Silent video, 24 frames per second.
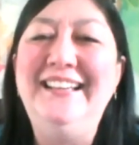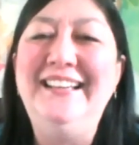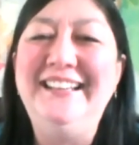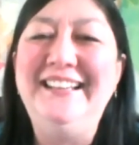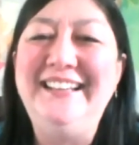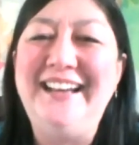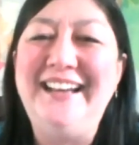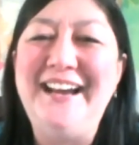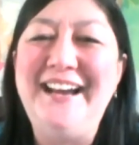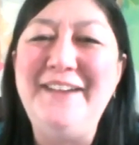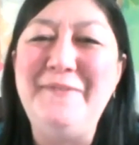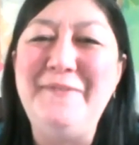
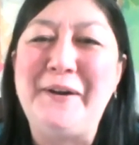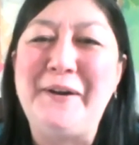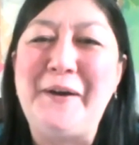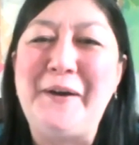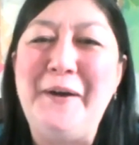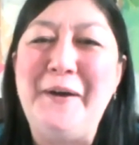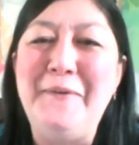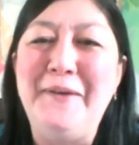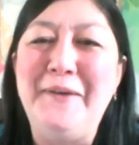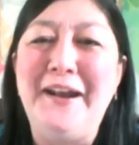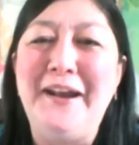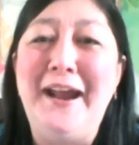I work
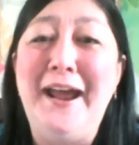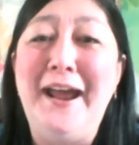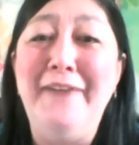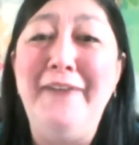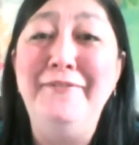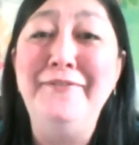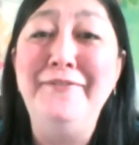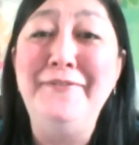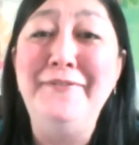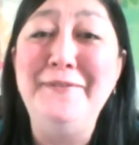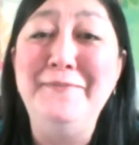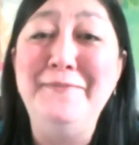on when I have
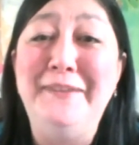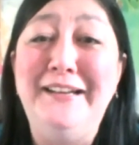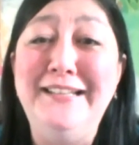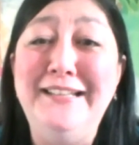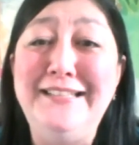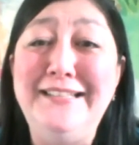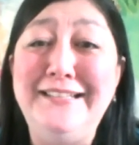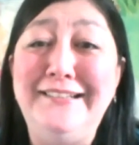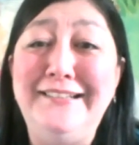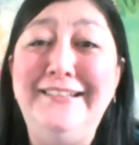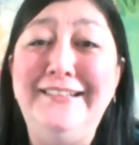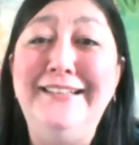a few
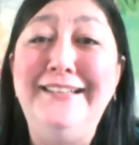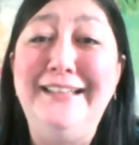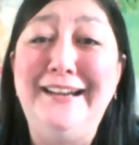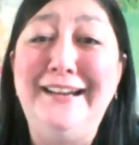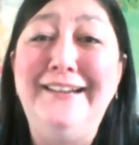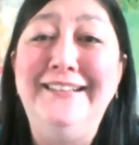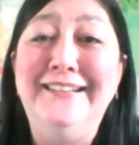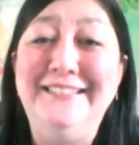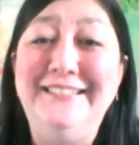minutes here and there.